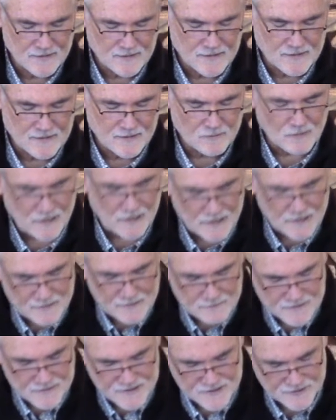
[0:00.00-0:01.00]
Now, while he
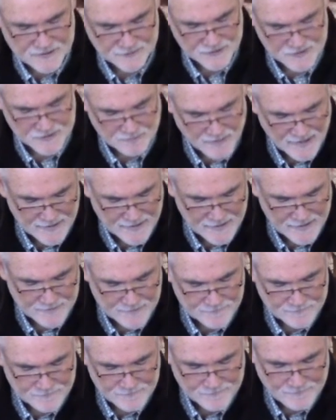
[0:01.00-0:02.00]
was still
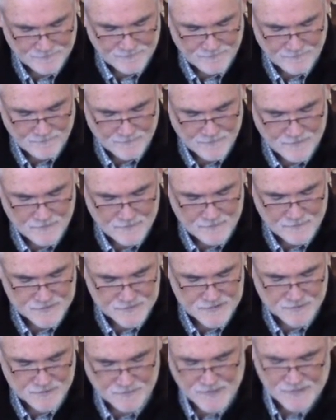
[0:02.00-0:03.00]
speaking,
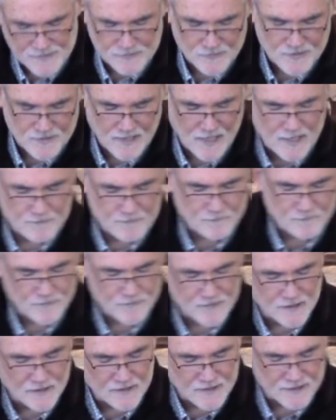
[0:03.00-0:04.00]
some people came
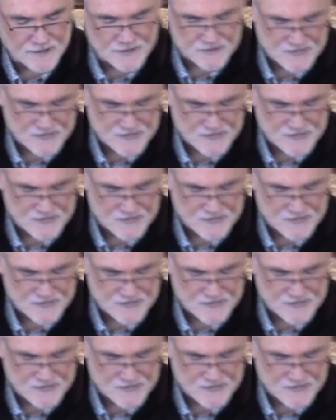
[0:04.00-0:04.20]
from the leader's